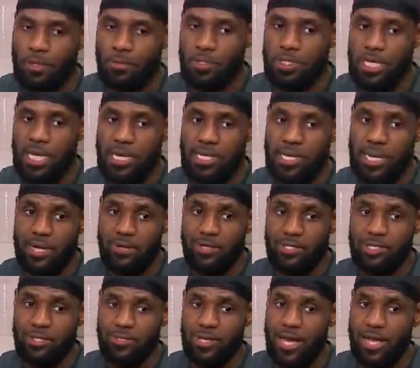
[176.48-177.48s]
We take it down
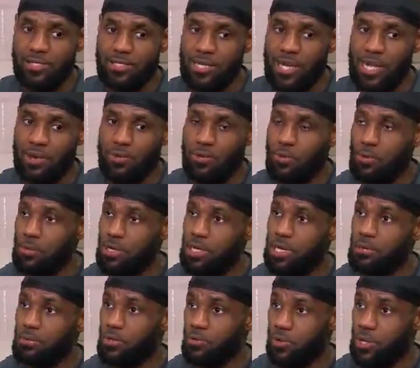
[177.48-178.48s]
to 2008 where we
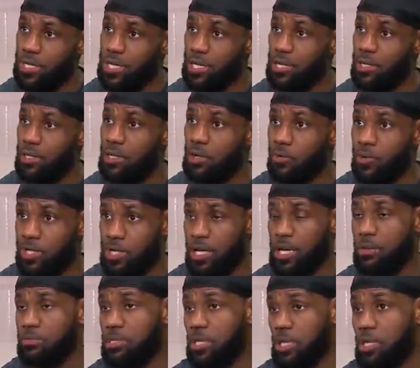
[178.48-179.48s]
become the
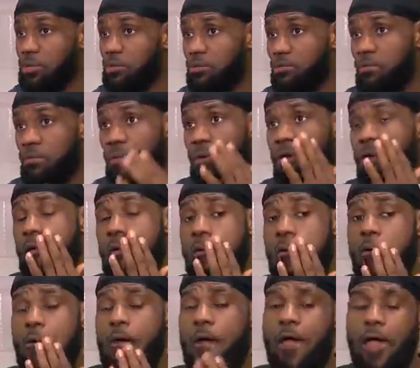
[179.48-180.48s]
Redeem team,
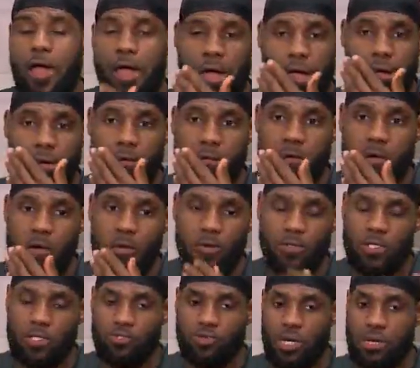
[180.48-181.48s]
and it
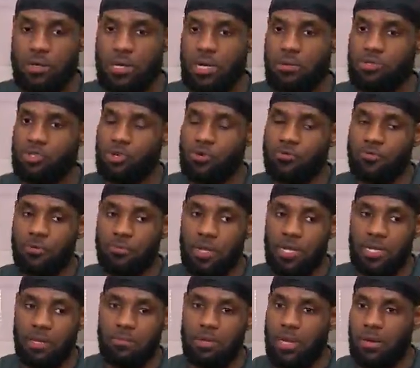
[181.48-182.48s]
was a dream come true for
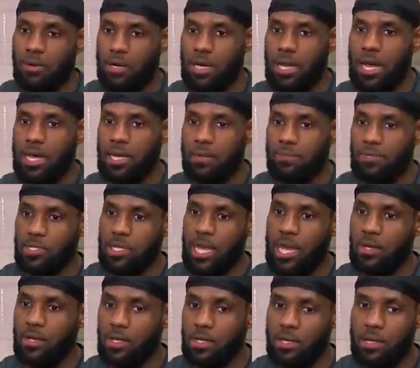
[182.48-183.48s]
me to be able to line up
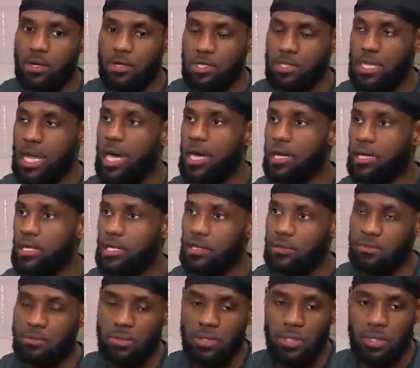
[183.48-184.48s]
alongside of
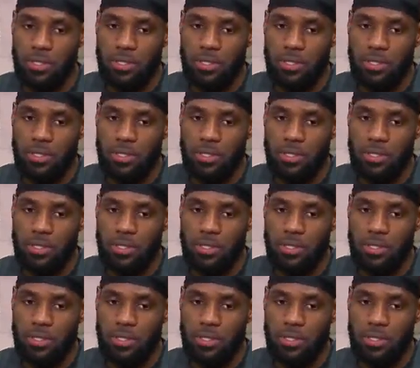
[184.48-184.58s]
him.